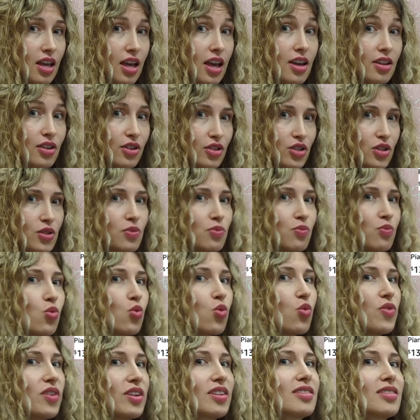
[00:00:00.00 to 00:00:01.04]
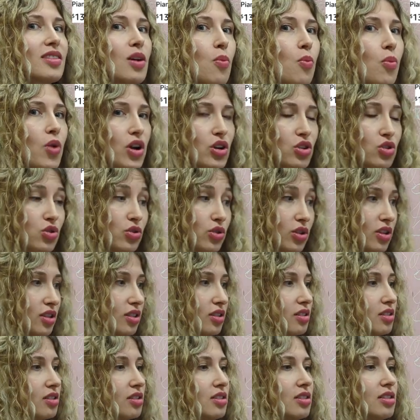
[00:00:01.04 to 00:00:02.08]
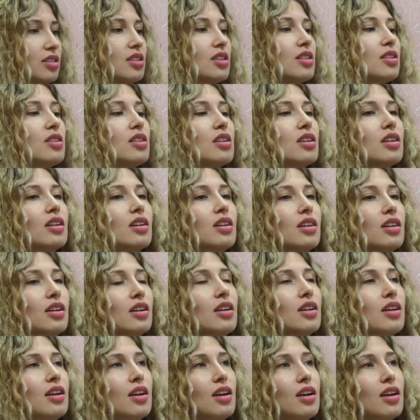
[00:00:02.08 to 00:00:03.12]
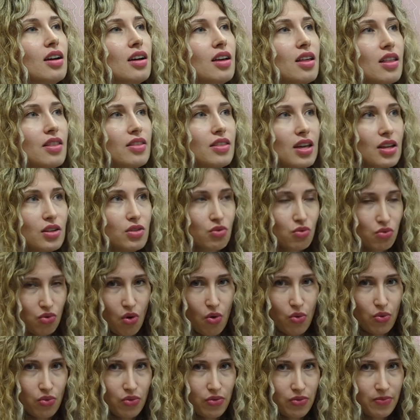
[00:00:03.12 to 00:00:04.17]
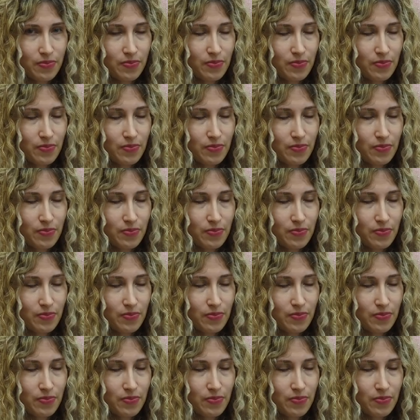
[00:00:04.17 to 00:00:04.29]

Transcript: and it's moving somewhere, so you can see that growth.